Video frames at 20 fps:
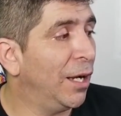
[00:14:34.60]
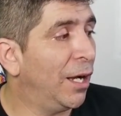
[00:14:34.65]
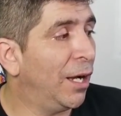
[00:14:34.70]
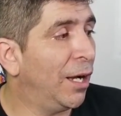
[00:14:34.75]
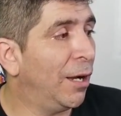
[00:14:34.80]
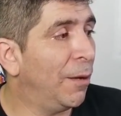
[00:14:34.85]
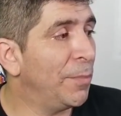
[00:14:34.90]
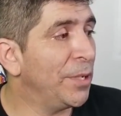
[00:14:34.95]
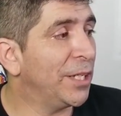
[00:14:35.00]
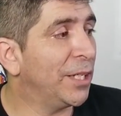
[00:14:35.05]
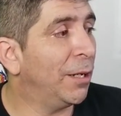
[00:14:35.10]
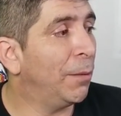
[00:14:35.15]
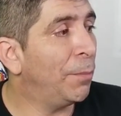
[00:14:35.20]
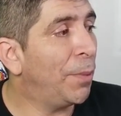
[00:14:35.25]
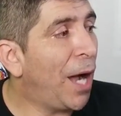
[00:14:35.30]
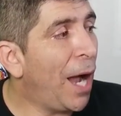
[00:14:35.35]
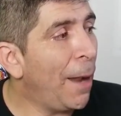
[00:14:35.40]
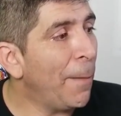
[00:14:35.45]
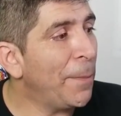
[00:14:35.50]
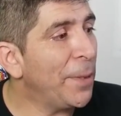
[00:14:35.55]
become
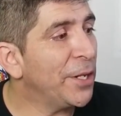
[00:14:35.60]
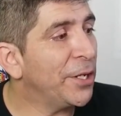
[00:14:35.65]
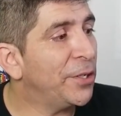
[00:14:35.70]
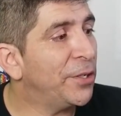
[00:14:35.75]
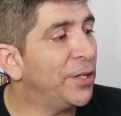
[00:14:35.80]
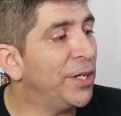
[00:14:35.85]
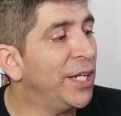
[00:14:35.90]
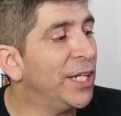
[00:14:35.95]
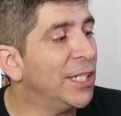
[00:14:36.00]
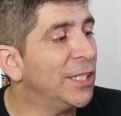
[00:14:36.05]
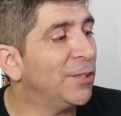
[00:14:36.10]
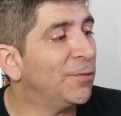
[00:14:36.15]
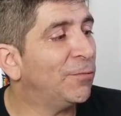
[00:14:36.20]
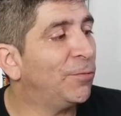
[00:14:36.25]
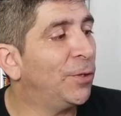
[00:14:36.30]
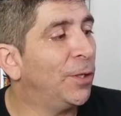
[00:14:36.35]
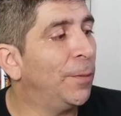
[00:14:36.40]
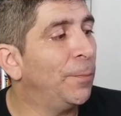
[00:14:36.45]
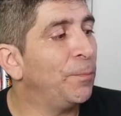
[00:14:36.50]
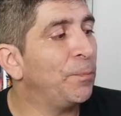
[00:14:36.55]
popular, is
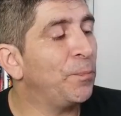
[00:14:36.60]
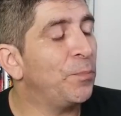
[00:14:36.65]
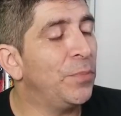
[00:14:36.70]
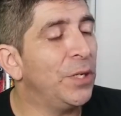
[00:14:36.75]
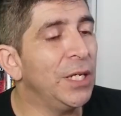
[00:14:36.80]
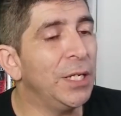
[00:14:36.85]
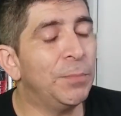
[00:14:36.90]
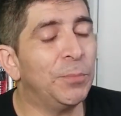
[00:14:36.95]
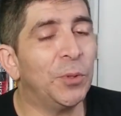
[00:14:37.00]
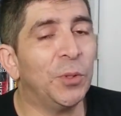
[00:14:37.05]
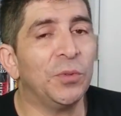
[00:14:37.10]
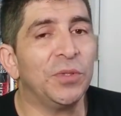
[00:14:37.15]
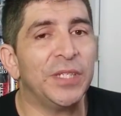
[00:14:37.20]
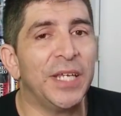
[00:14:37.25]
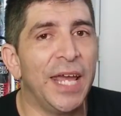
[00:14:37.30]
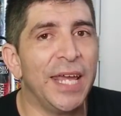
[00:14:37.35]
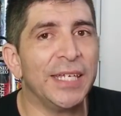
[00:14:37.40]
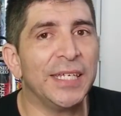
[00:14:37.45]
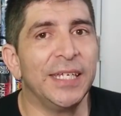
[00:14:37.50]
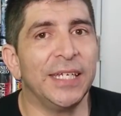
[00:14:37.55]
from people
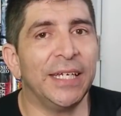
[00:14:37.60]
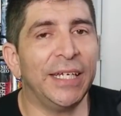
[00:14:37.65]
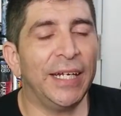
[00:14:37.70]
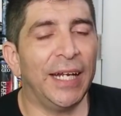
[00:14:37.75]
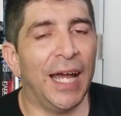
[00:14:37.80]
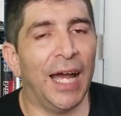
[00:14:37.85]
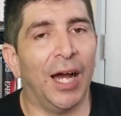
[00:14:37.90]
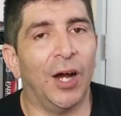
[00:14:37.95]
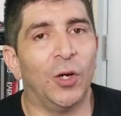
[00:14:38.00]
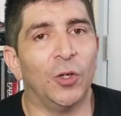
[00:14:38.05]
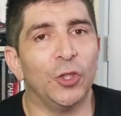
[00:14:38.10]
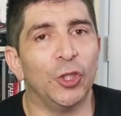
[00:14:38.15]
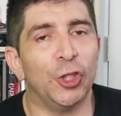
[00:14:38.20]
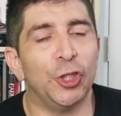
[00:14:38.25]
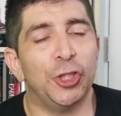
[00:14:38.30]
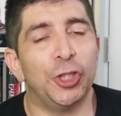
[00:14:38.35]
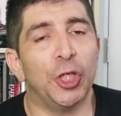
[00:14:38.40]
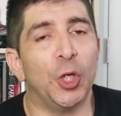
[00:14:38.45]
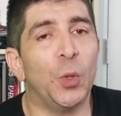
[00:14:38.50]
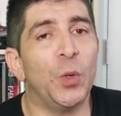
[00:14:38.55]
taking it out,
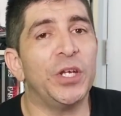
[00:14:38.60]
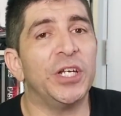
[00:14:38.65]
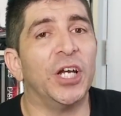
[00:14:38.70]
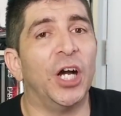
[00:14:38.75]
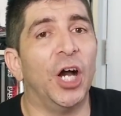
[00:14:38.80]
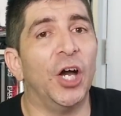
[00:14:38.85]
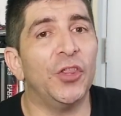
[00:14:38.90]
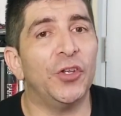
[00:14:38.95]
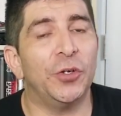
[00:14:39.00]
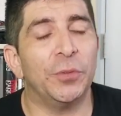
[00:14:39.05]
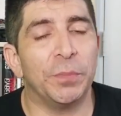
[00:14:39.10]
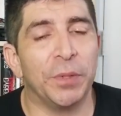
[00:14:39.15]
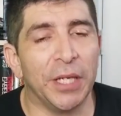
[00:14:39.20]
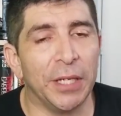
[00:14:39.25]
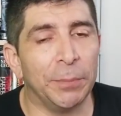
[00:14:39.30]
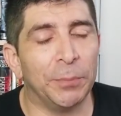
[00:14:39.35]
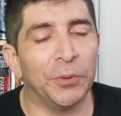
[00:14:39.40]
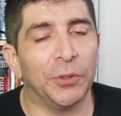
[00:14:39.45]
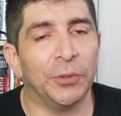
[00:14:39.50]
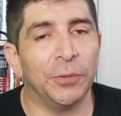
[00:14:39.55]
showing other
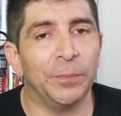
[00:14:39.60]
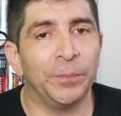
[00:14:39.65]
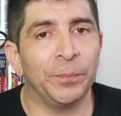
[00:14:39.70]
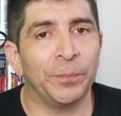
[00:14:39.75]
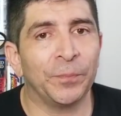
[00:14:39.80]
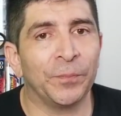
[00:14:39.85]
people,